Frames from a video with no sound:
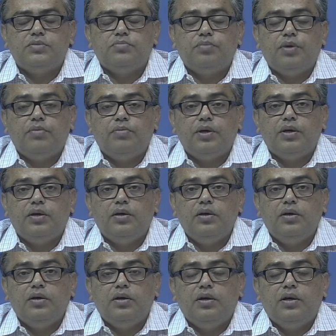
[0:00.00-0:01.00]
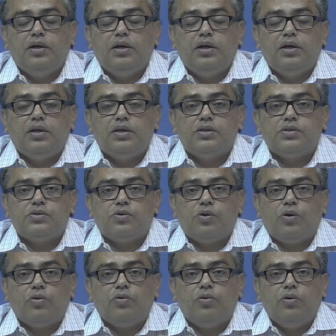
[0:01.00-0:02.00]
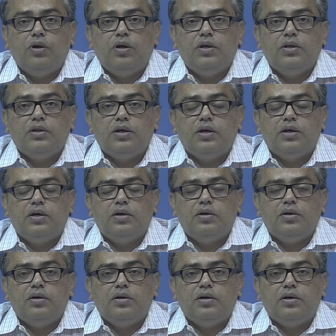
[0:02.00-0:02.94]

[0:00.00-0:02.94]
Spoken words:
Maybe it is not only the